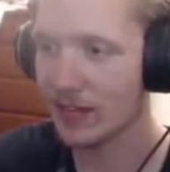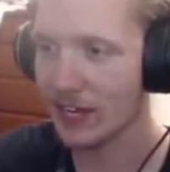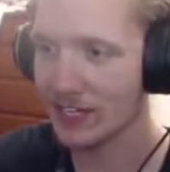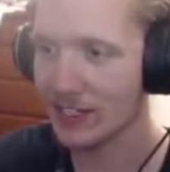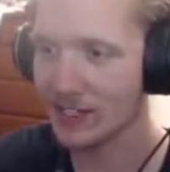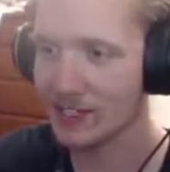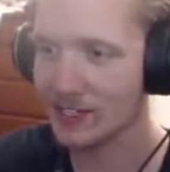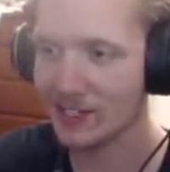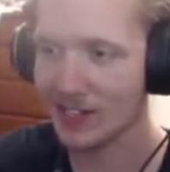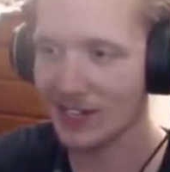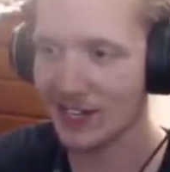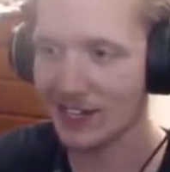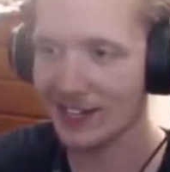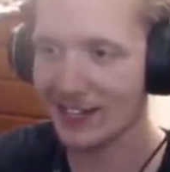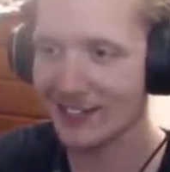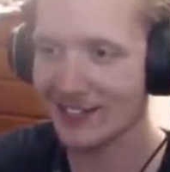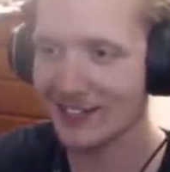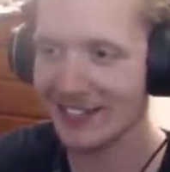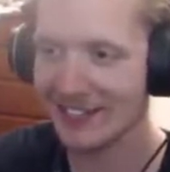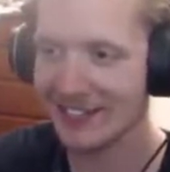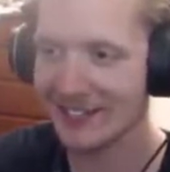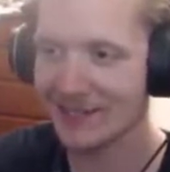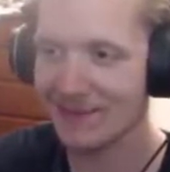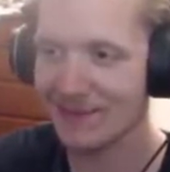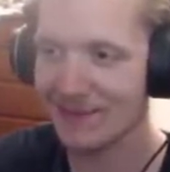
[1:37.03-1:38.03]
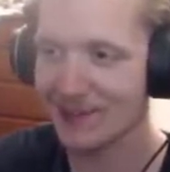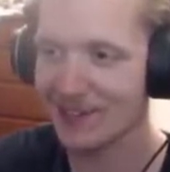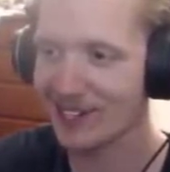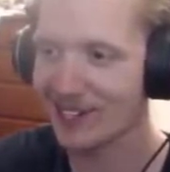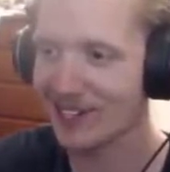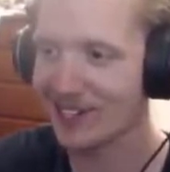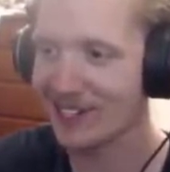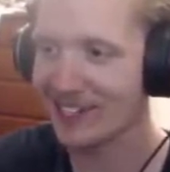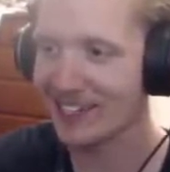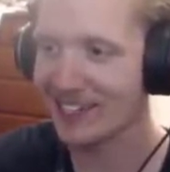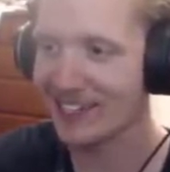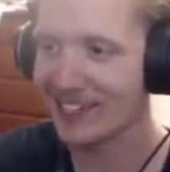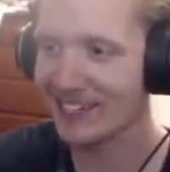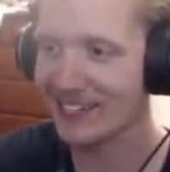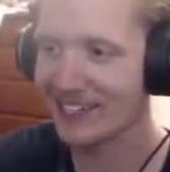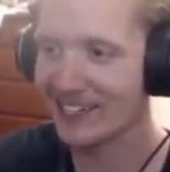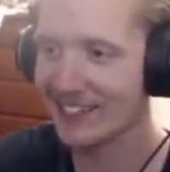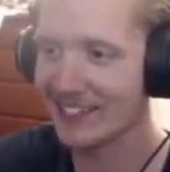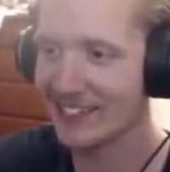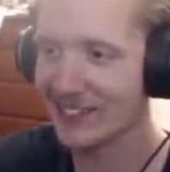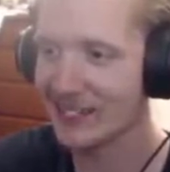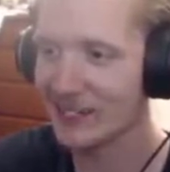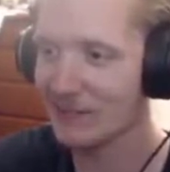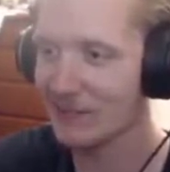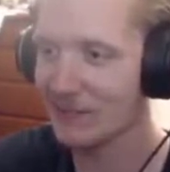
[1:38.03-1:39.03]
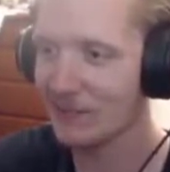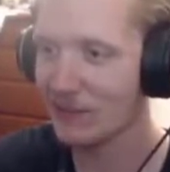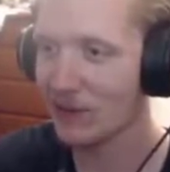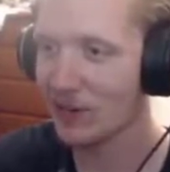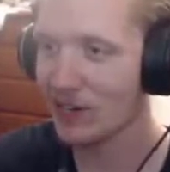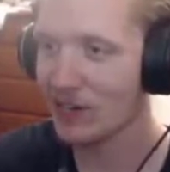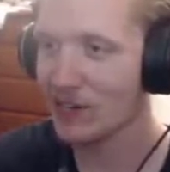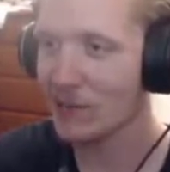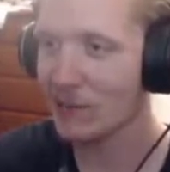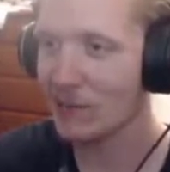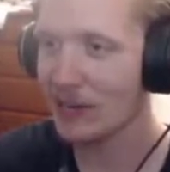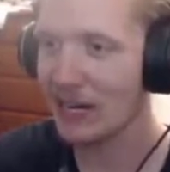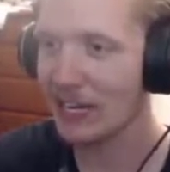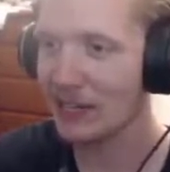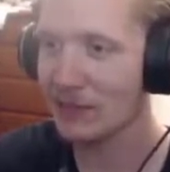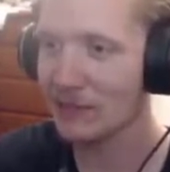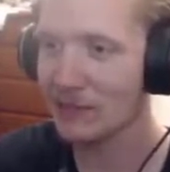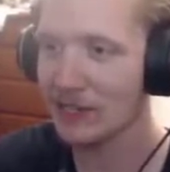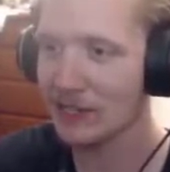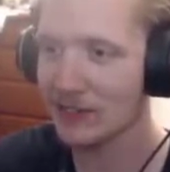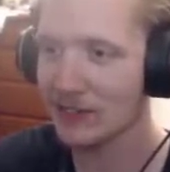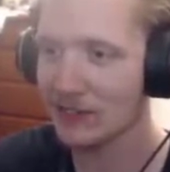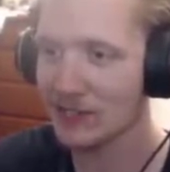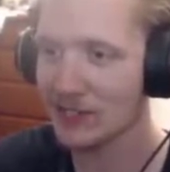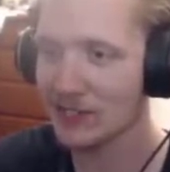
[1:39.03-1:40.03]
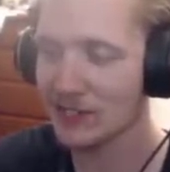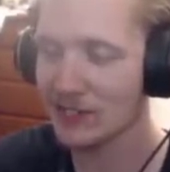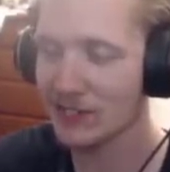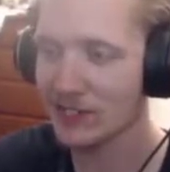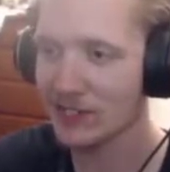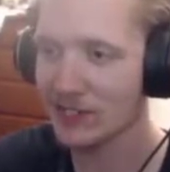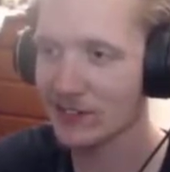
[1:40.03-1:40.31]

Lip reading: I saw. That's pretty great. What are the pain pills?